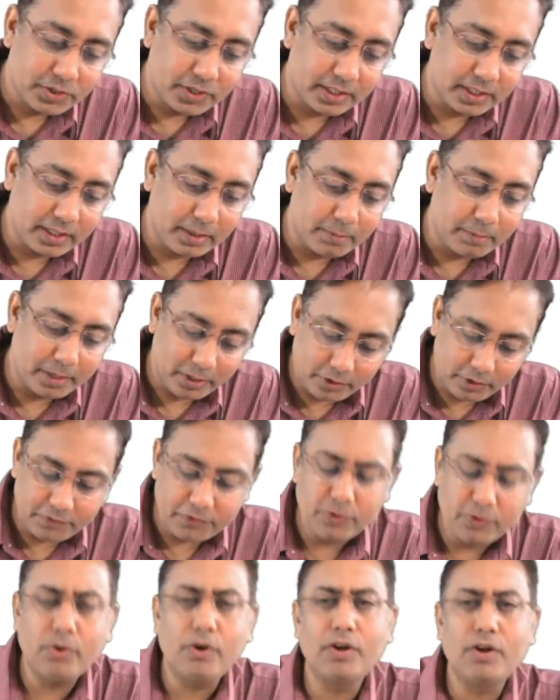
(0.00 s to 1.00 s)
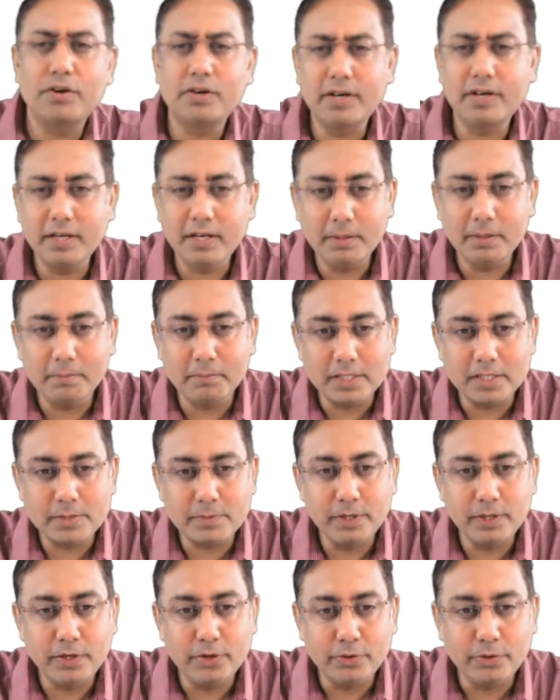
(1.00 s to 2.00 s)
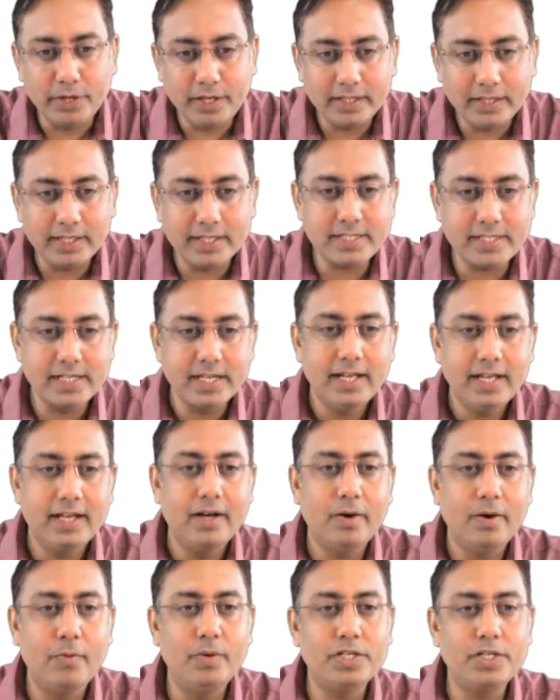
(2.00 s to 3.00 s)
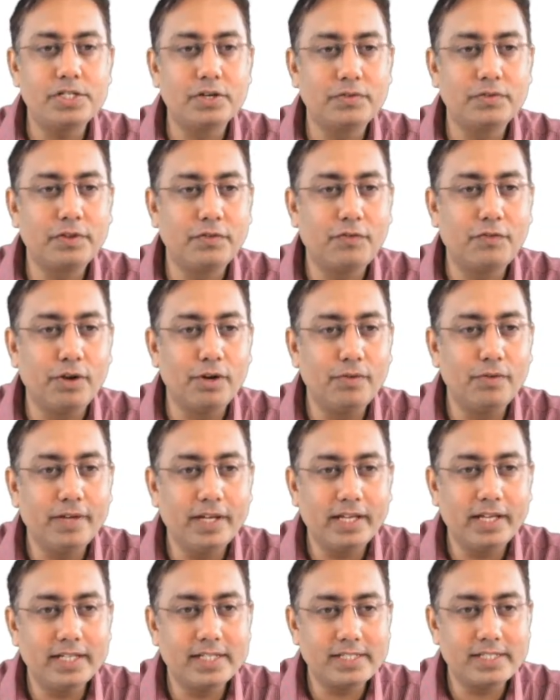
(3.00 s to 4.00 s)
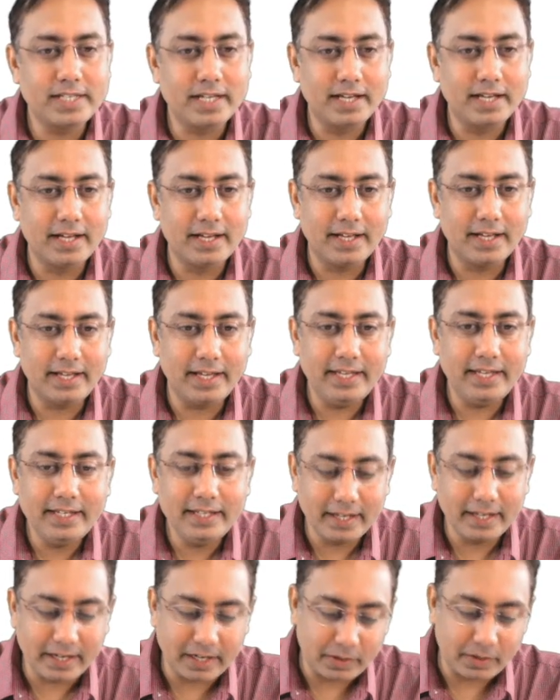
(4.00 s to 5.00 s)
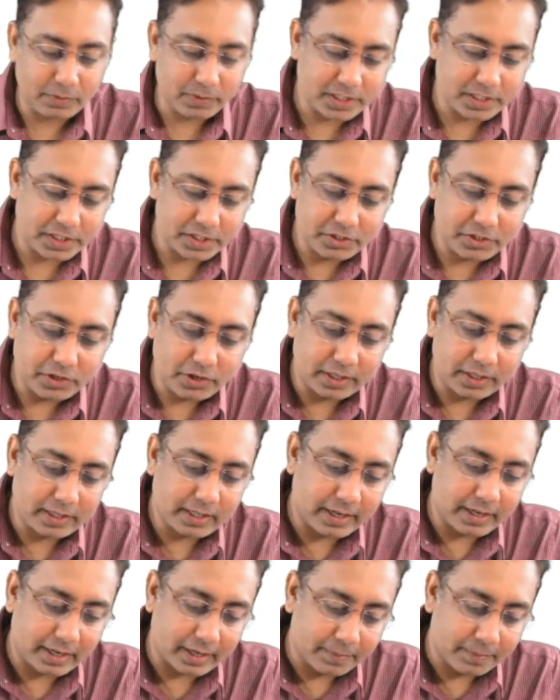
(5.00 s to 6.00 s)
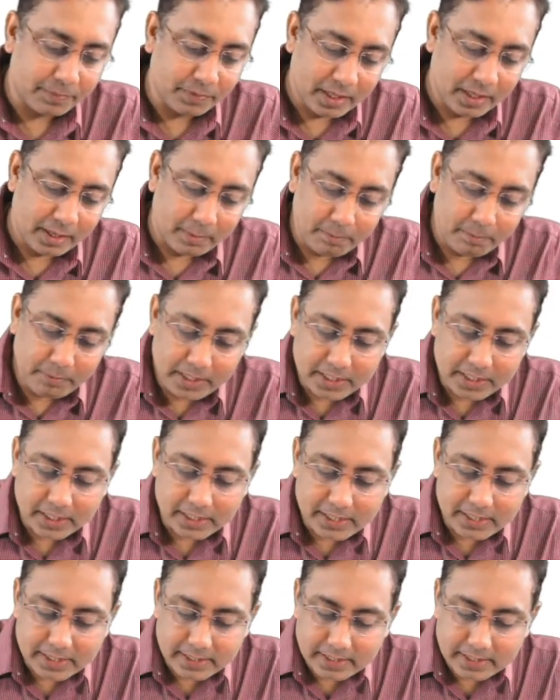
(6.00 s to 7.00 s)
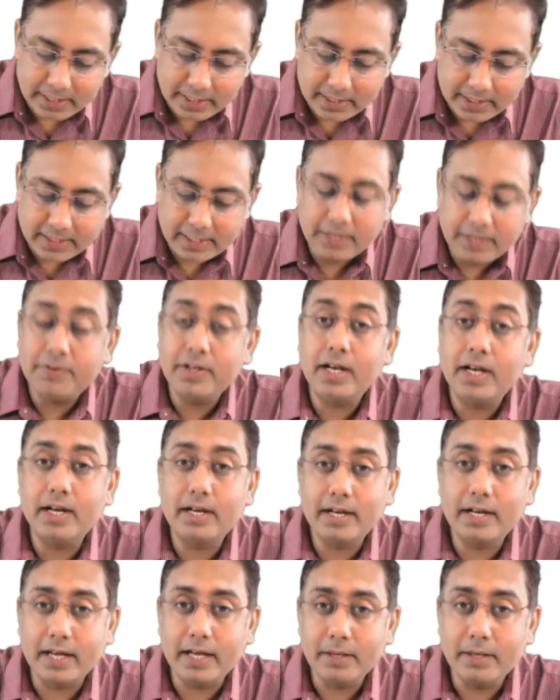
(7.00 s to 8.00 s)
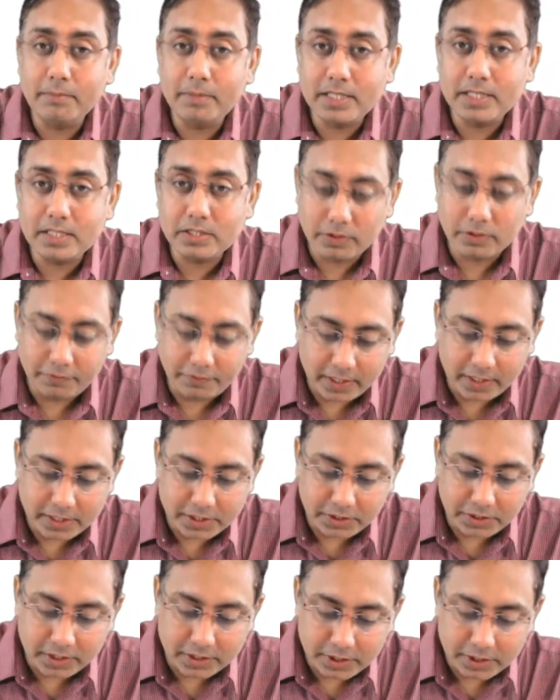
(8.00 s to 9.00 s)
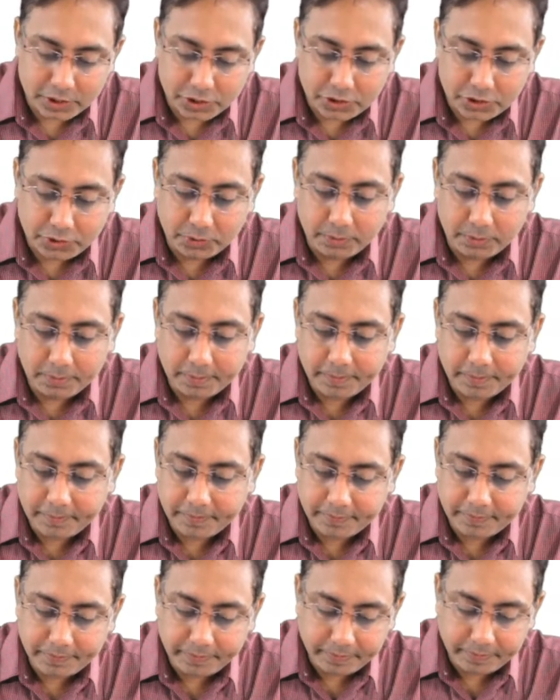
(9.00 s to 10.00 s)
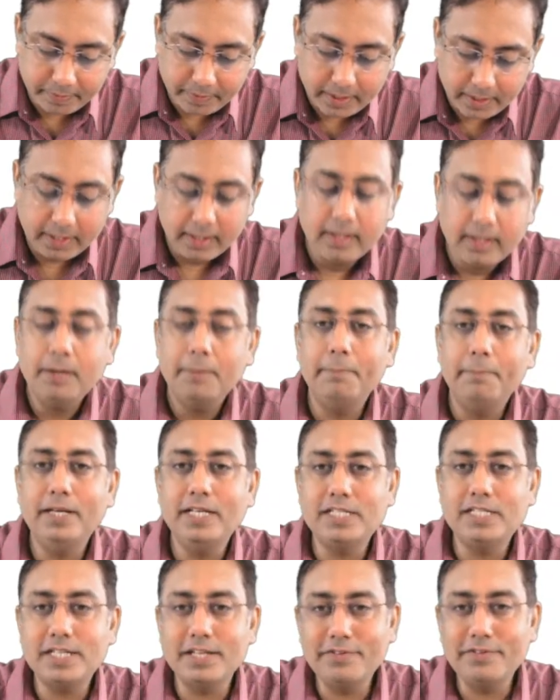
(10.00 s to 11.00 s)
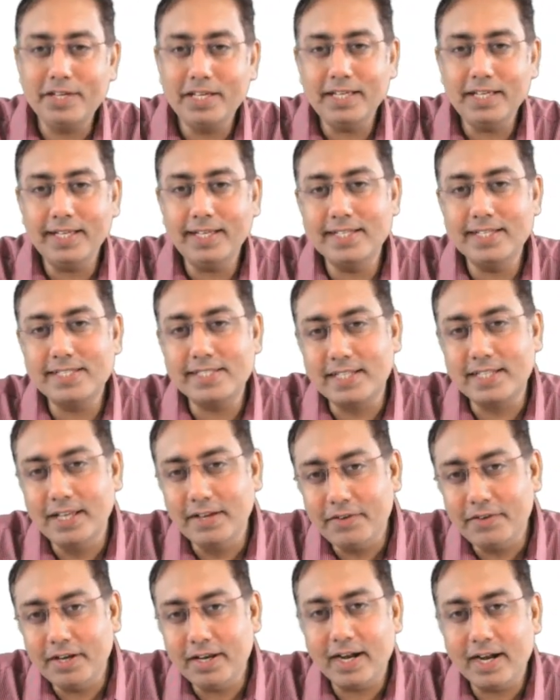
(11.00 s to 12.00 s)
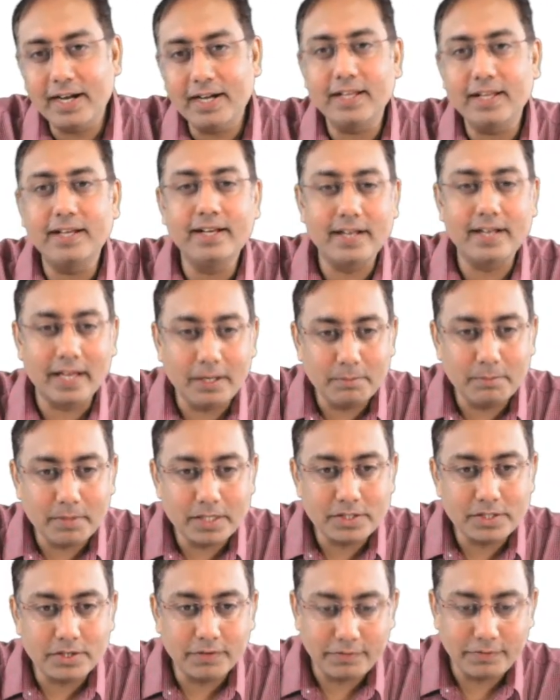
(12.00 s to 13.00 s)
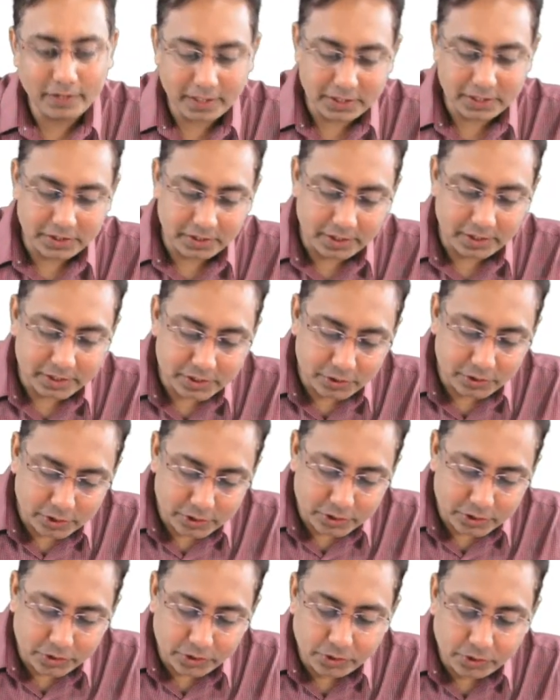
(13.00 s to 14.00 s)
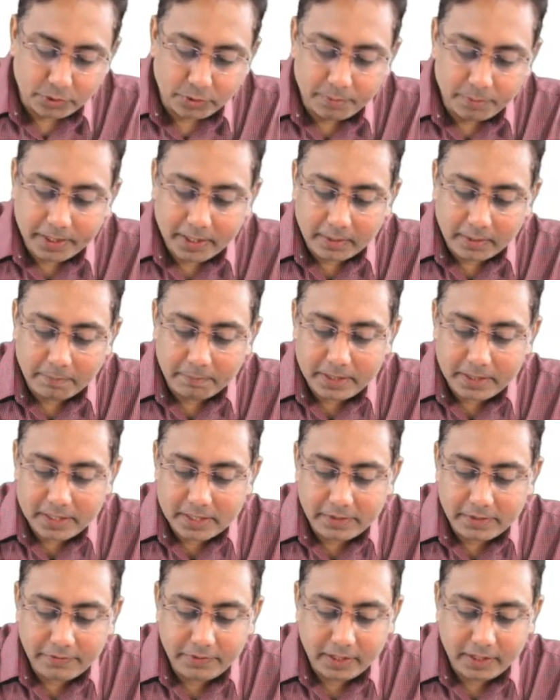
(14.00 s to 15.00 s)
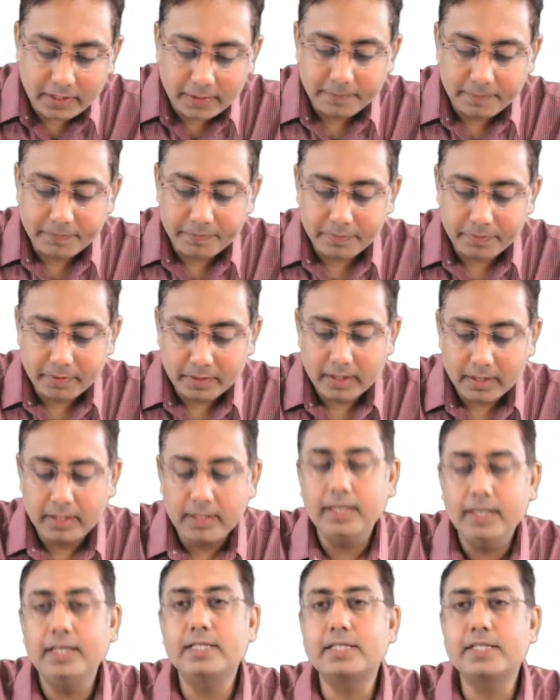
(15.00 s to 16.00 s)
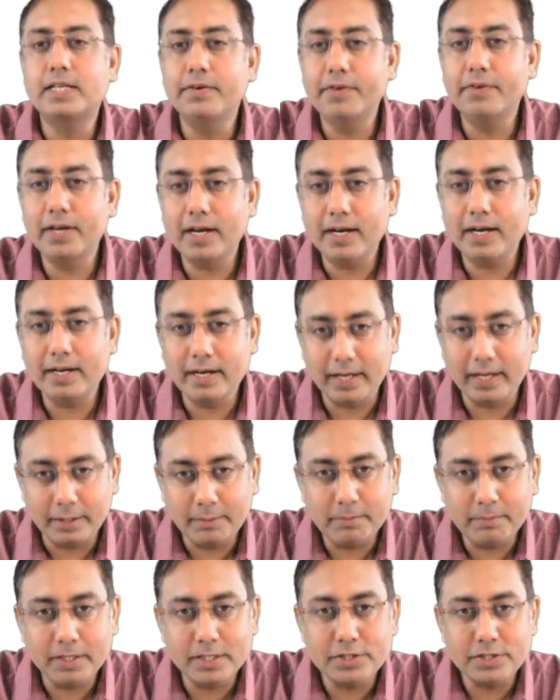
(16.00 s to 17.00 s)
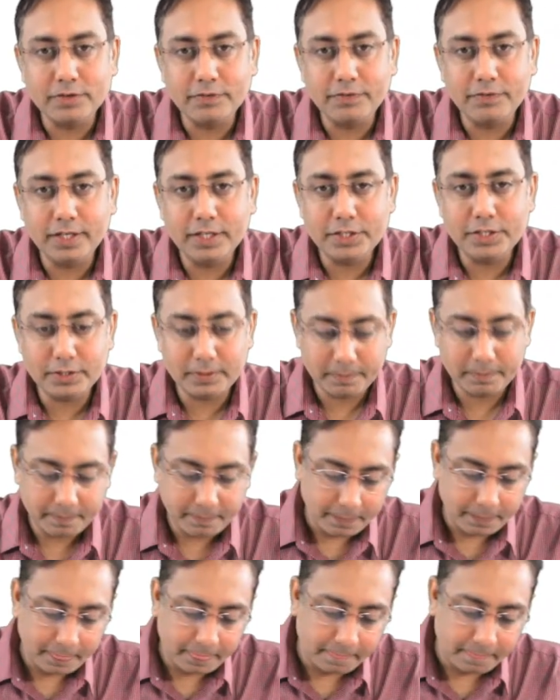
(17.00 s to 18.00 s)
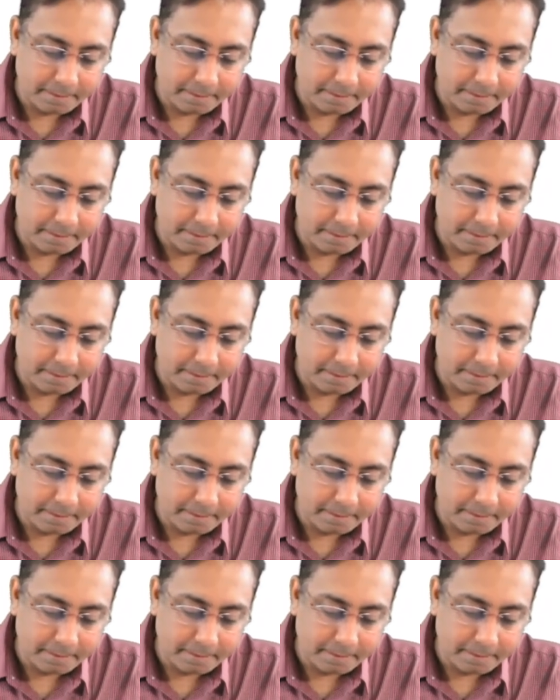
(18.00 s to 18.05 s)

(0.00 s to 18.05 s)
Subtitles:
So I think many of you already must be knowing this. Which of the following is incorrect? Which is not correct? Measles is given at 9 months of age. This is true. PCV is given at 9 months of age. This is also true, beta. PCV is given at 9 months of age.